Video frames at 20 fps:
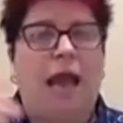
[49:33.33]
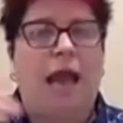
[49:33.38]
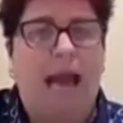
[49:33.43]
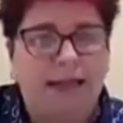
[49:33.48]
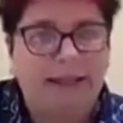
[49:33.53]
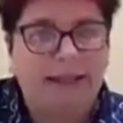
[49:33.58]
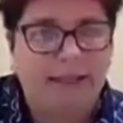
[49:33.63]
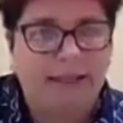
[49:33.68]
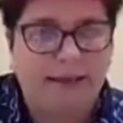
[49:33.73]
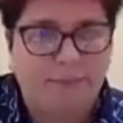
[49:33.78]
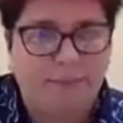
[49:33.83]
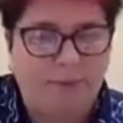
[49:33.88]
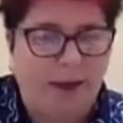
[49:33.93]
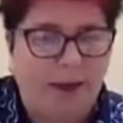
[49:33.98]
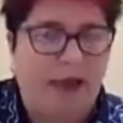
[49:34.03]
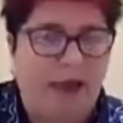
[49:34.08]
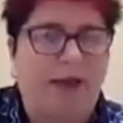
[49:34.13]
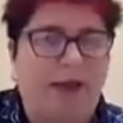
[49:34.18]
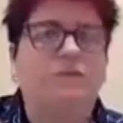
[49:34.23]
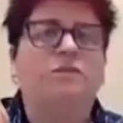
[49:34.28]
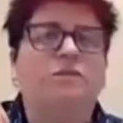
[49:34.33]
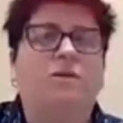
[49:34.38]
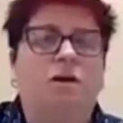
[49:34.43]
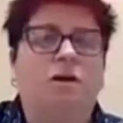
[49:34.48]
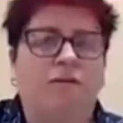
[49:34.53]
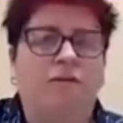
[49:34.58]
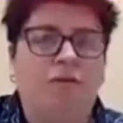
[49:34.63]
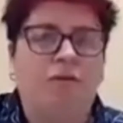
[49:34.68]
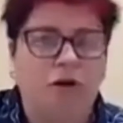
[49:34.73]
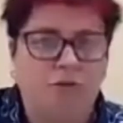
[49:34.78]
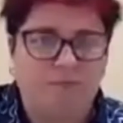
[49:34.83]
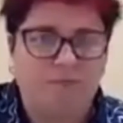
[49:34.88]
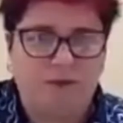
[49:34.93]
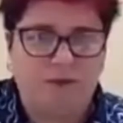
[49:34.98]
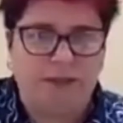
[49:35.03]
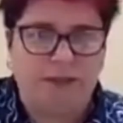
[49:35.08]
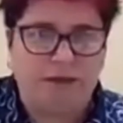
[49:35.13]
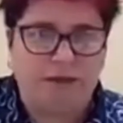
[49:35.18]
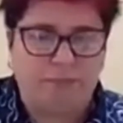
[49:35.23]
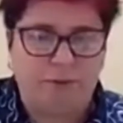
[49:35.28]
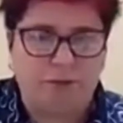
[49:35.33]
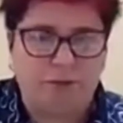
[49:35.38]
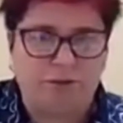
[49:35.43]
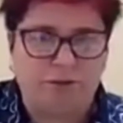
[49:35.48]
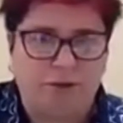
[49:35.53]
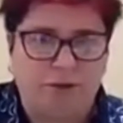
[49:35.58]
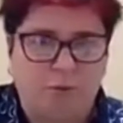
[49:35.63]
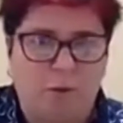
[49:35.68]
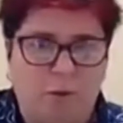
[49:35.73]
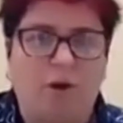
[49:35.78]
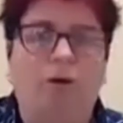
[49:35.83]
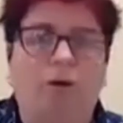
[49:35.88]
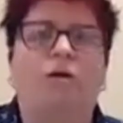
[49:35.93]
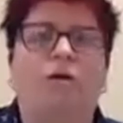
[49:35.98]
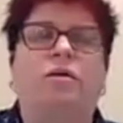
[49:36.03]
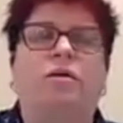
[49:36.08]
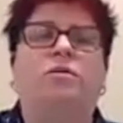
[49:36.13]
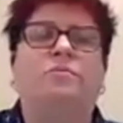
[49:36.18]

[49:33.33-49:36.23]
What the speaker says: had the impact of her feeling abused at work.